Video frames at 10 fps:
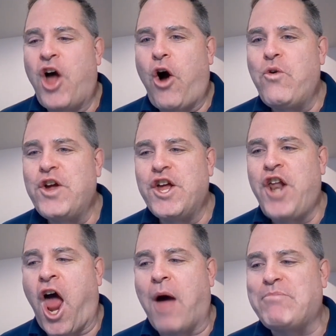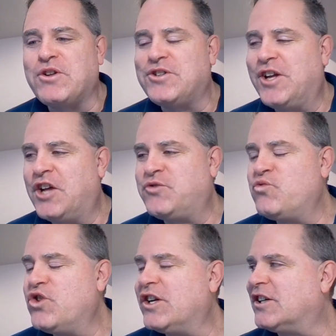no, it happened. It's
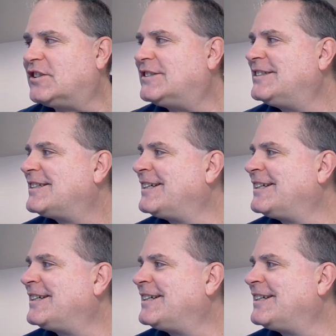real.